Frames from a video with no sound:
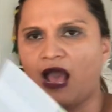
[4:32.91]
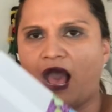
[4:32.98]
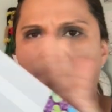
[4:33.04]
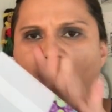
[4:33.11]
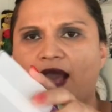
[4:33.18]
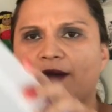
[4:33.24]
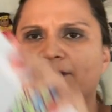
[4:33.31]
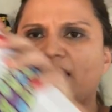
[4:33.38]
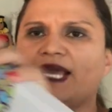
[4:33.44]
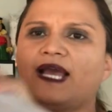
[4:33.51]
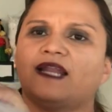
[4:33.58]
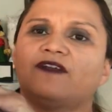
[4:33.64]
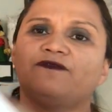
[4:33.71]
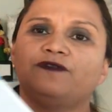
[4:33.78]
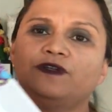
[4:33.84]
Um, I
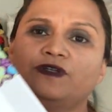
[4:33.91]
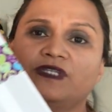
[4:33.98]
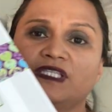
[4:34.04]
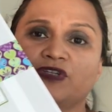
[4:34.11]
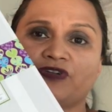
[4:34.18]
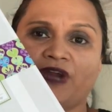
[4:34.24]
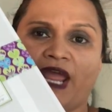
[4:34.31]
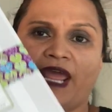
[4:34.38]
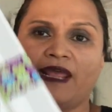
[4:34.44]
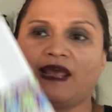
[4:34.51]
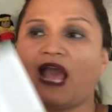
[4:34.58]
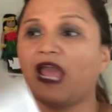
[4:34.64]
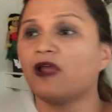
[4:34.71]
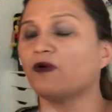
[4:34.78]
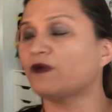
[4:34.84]
got a fluted gray.
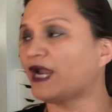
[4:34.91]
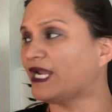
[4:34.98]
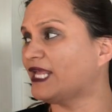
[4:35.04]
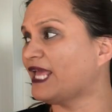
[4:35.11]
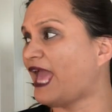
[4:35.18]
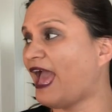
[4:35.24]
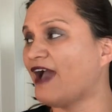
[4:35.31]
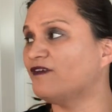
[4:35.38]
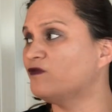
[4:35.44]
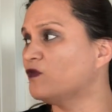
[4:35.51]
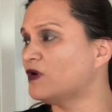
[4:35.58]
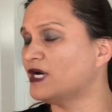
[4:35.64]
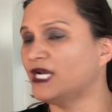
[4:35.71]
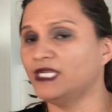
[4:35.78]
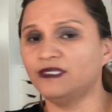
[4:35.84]
I already have
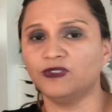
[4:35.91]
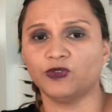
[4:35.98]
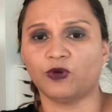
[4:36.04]
one,